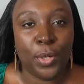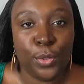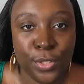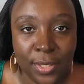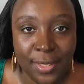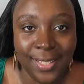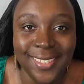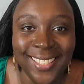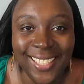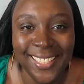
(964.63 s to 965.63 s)
person.
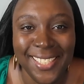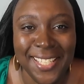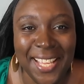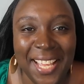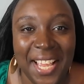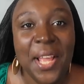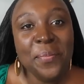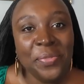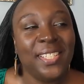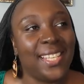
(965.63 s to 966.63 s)

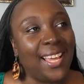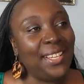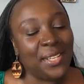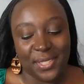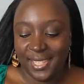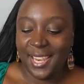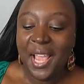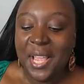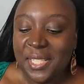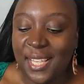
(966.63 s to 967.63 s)
Is that how you say?
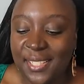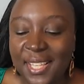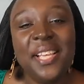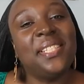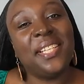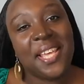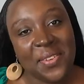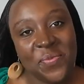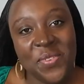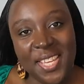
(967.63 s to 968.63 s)
So
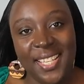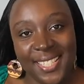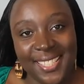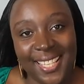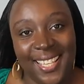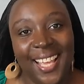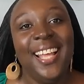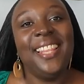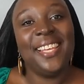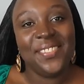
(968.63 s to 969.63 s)

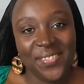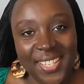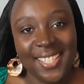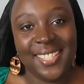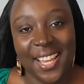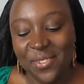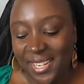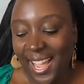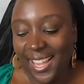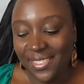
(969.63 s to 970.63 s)
that means I
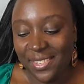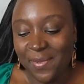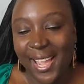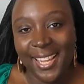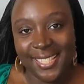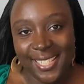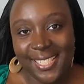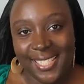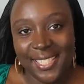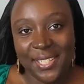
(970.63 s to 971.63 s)
would either my
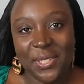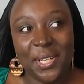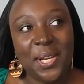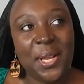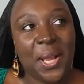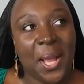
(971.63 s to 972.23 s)
identity or